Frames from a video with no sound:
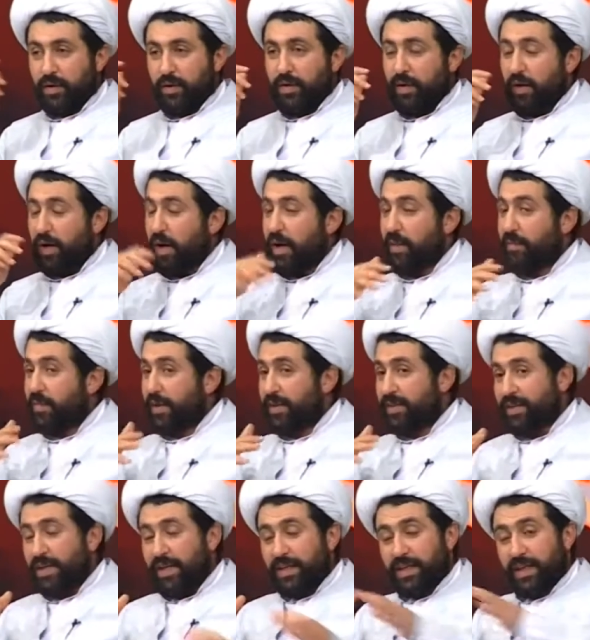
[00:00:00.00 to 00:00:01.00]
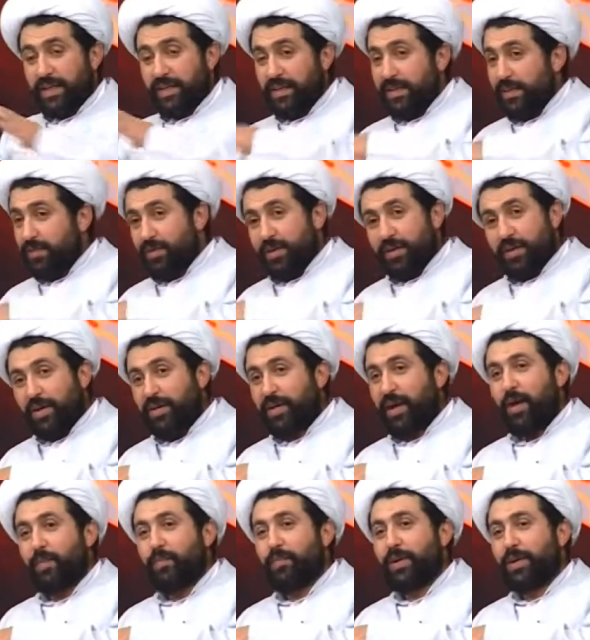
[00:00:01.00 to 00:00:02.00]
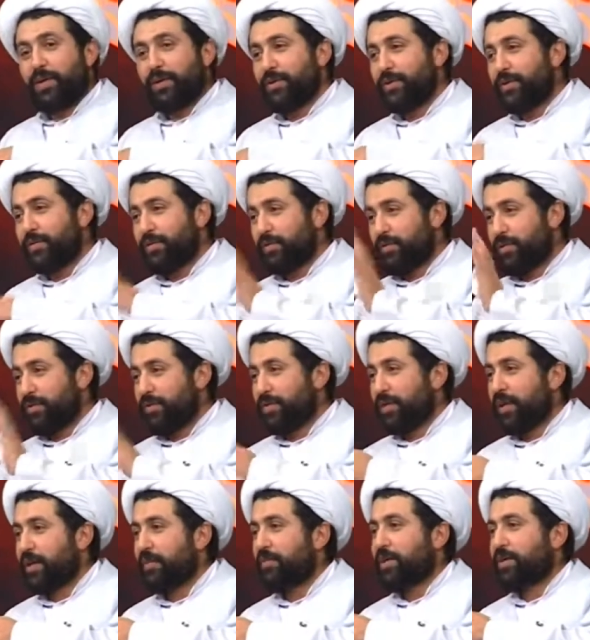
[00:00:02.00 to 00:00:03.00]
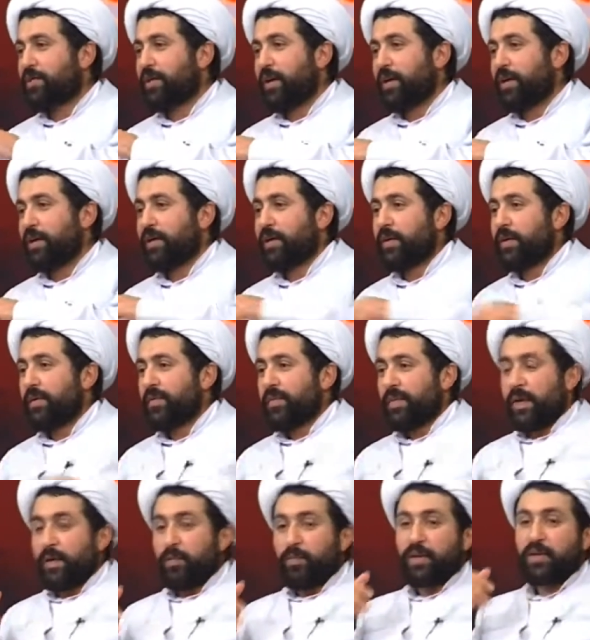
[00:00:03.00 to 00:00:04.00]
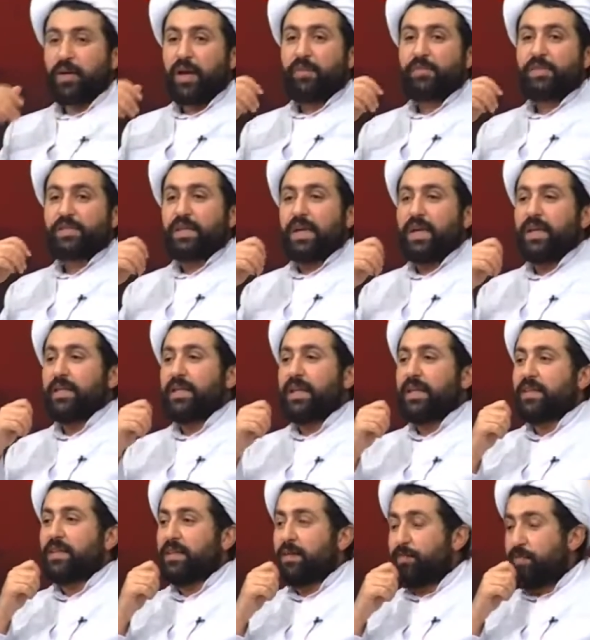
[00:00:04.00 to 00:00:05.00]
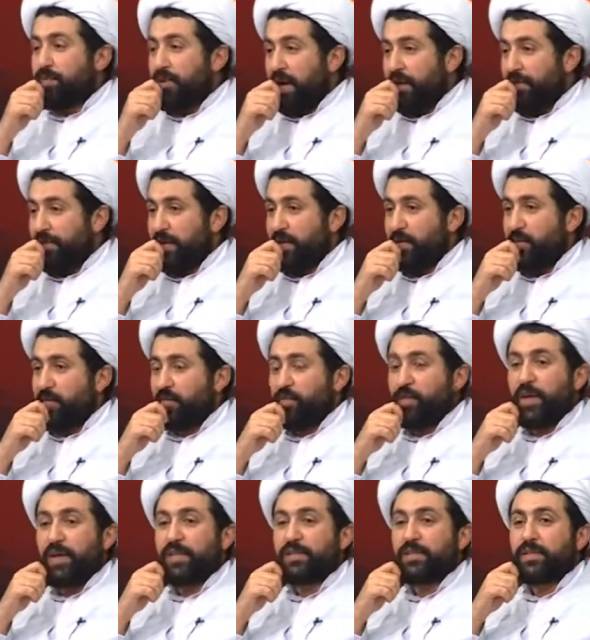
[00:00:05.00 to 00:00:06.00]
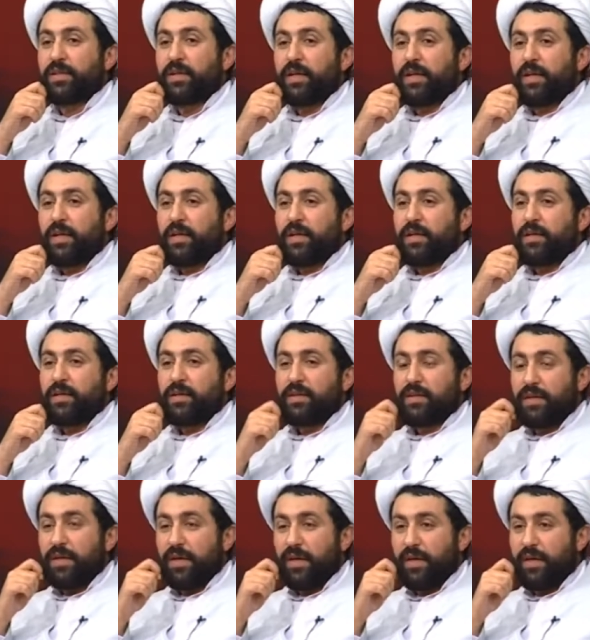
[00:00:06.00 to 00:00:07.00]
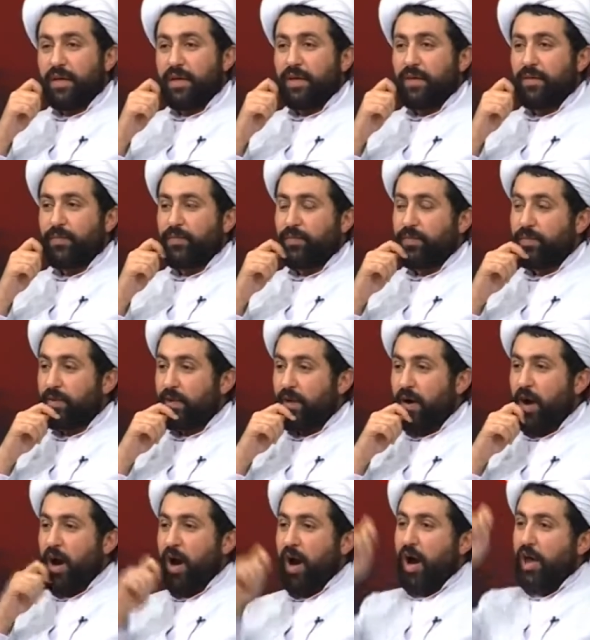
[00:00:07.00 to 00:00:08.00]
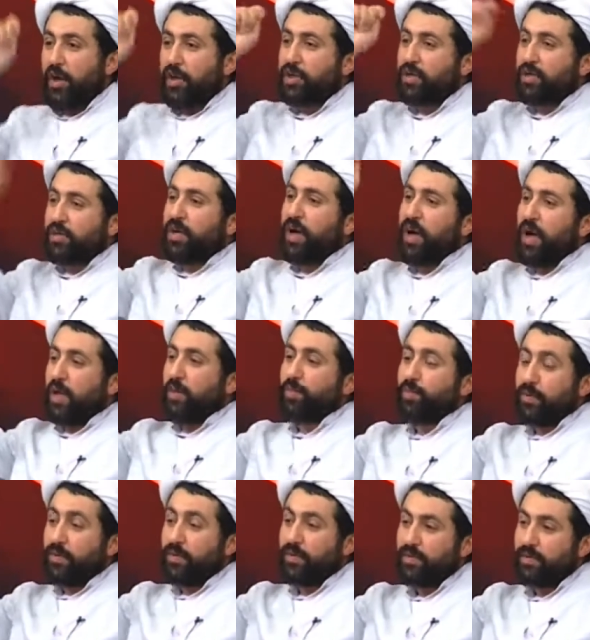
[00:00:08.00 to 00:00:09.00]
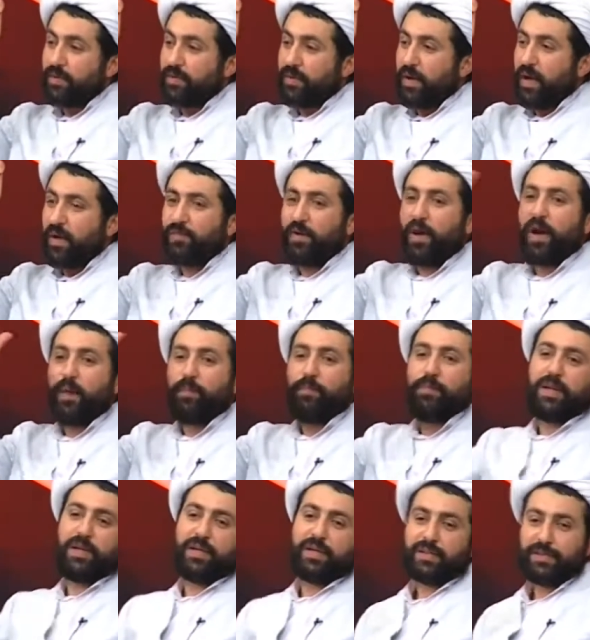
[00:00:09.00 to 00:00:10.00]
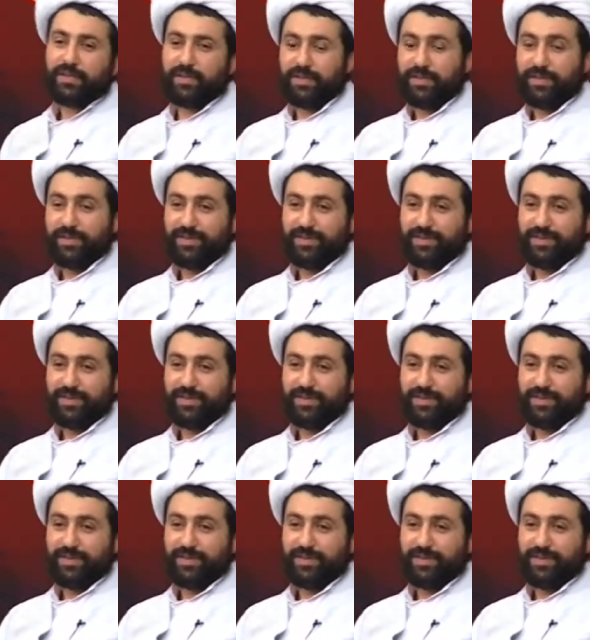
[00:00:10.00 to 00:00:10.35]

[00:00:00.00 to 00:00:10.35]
I am not saying that these were not humble, you know, don't take me wrong. But I am saying that the Prophet was the archetype of humbleness.